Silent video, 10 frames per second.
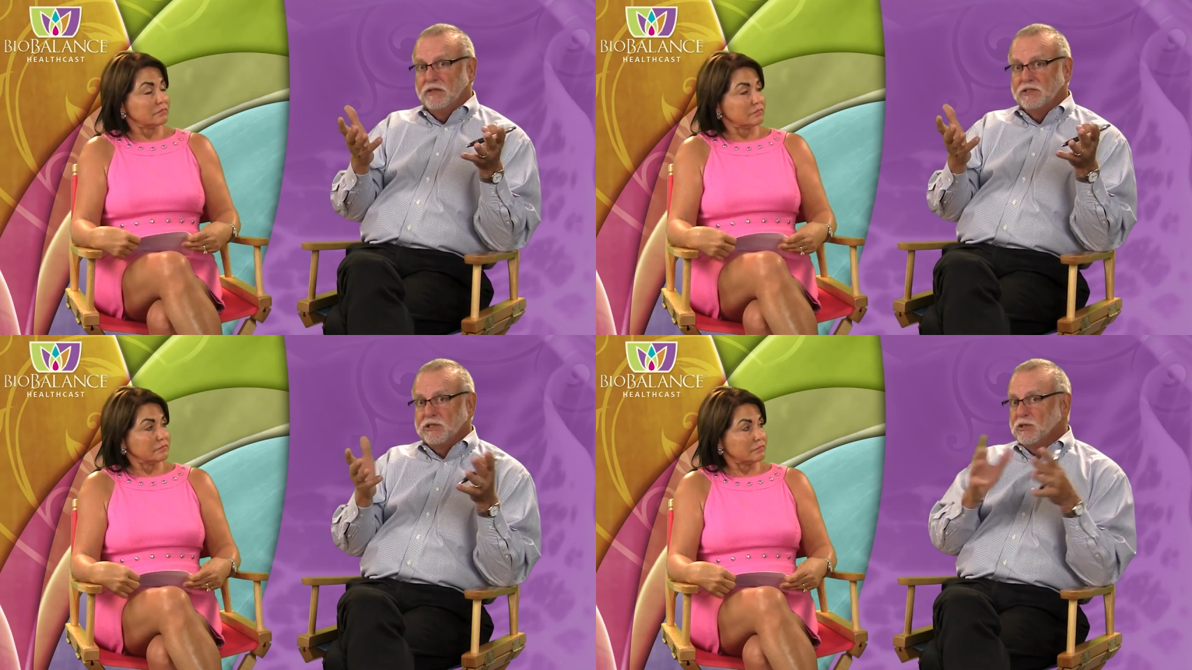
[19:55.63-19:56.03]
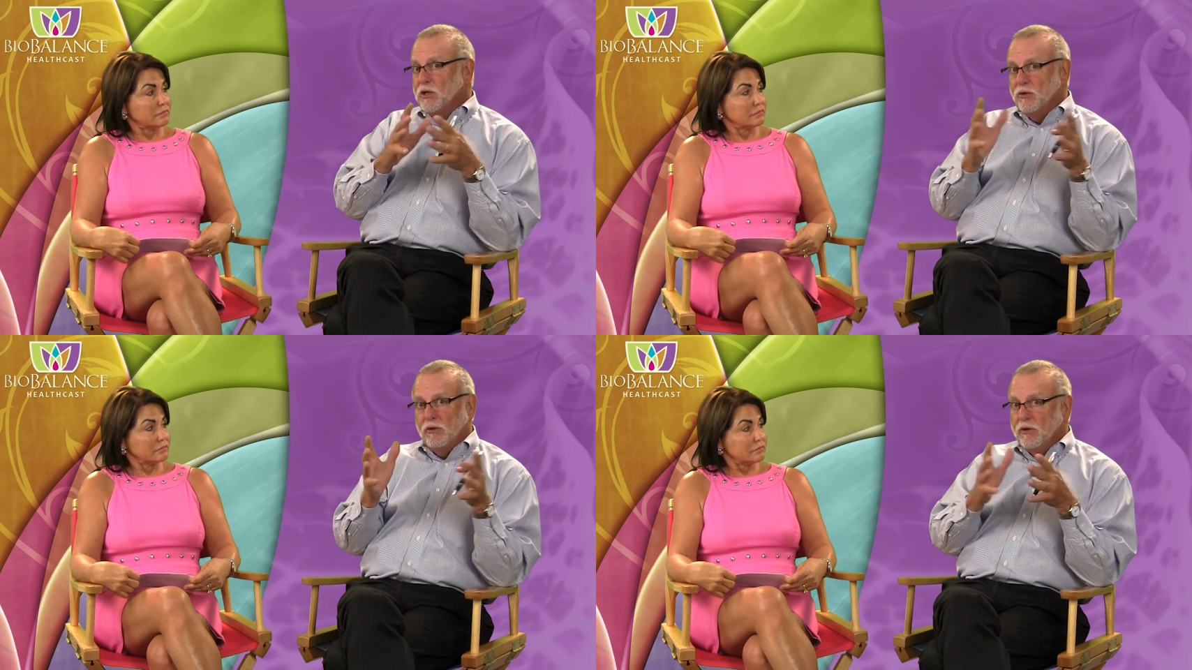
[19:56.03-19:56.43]
Speaker 1: that says,
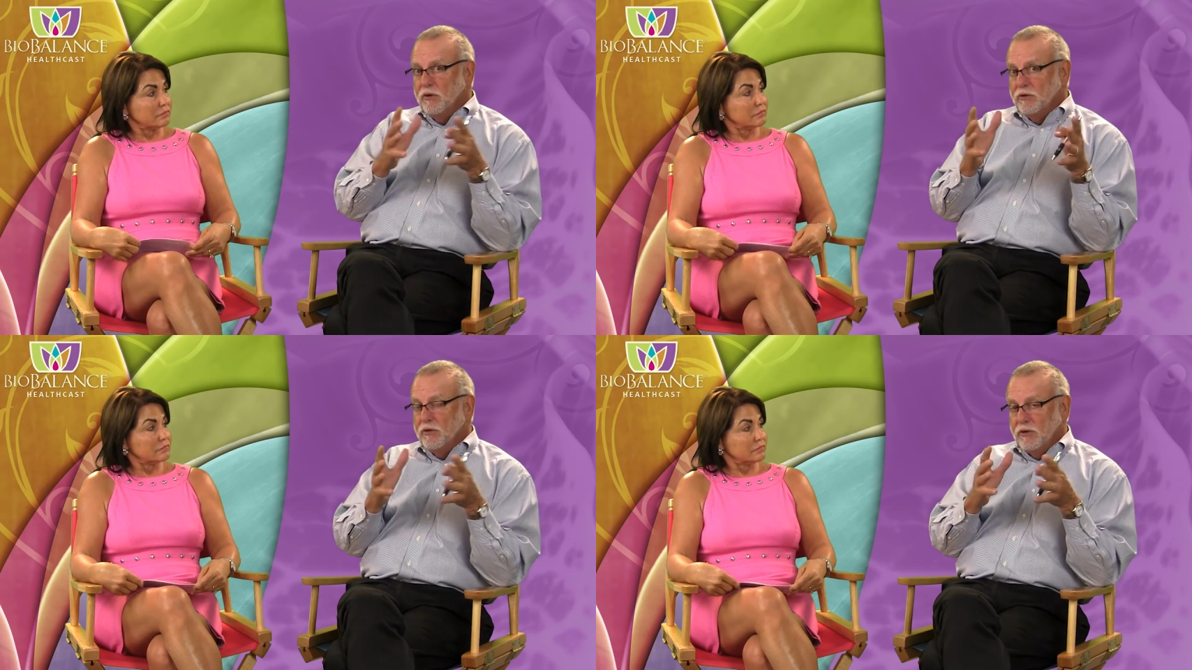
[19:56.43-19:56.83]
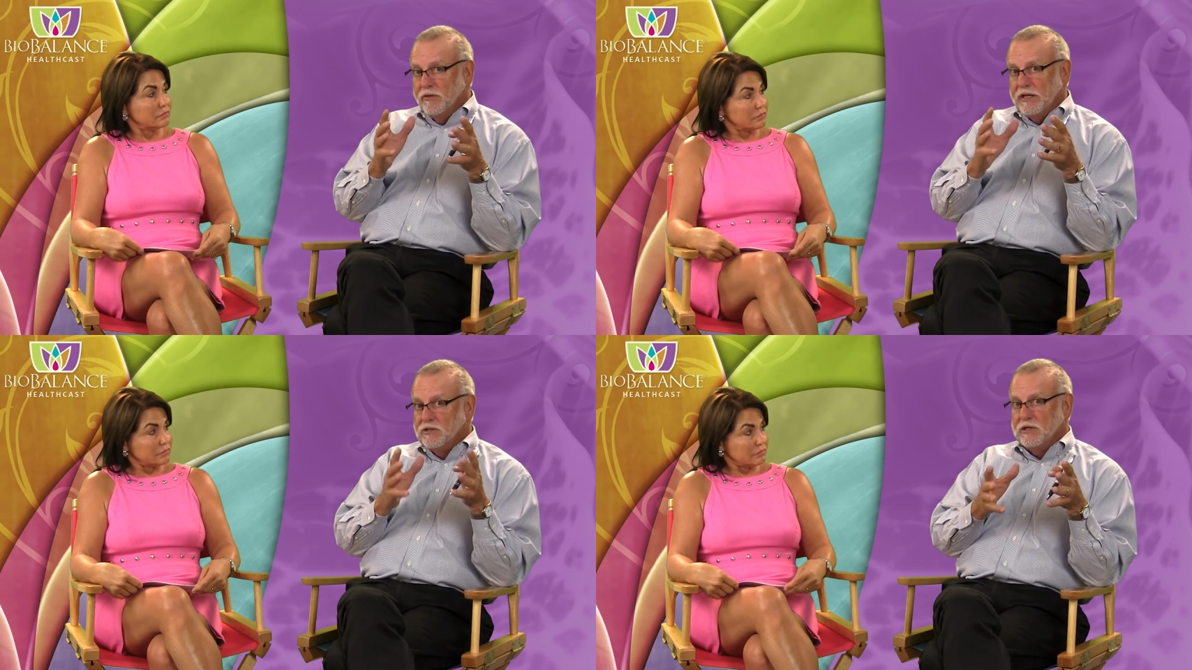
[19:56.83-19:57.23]
no, no, no, no,
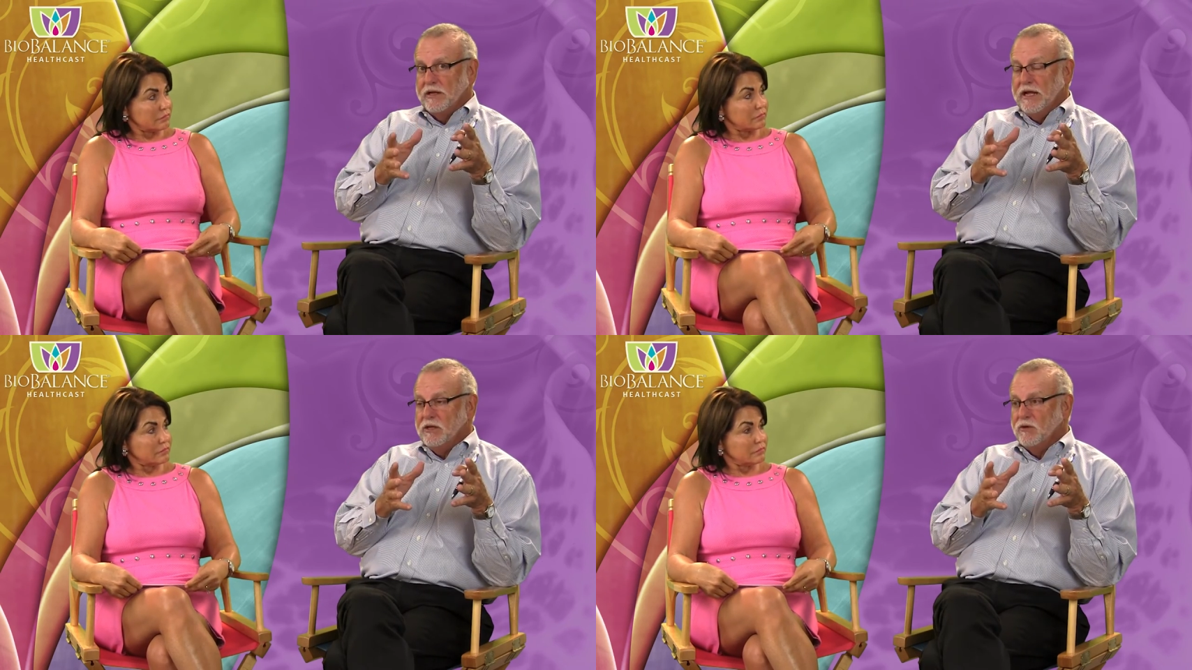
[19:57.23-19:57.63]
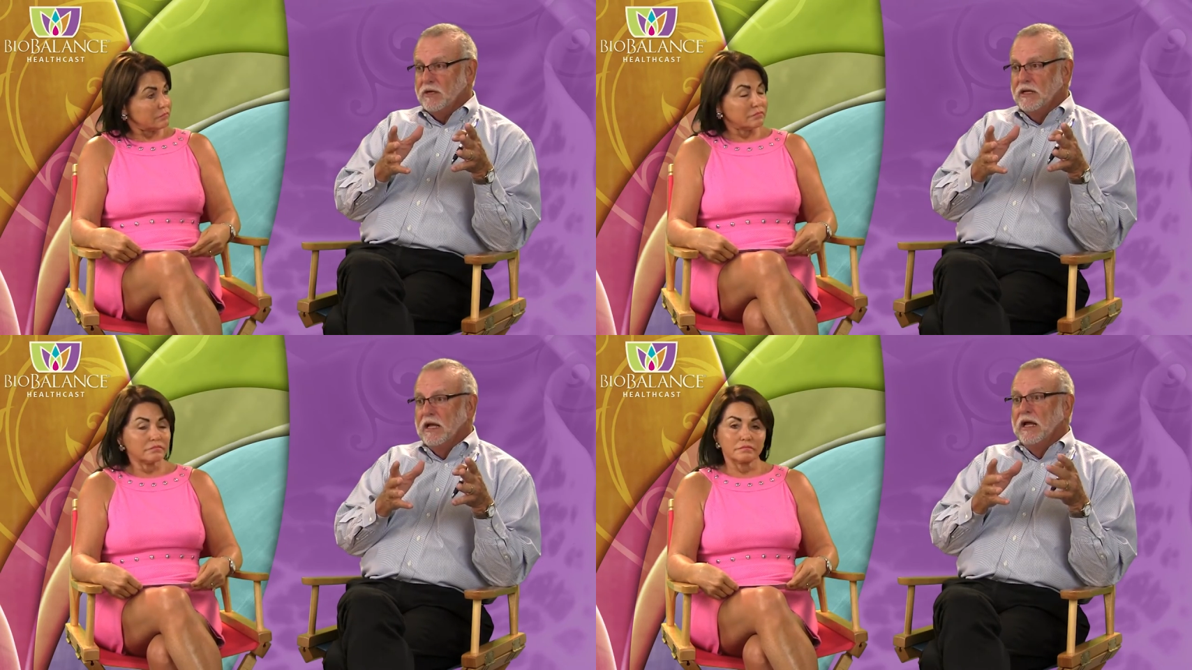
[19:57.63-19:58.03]
no, that is not
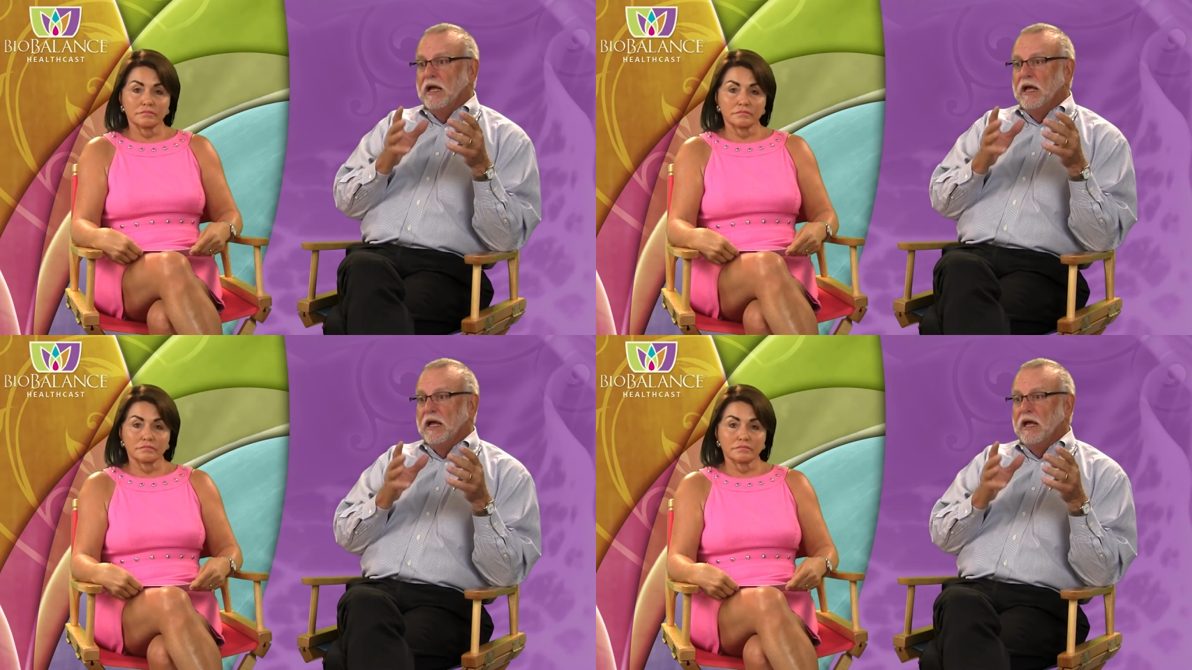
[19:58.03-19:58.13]
accurate.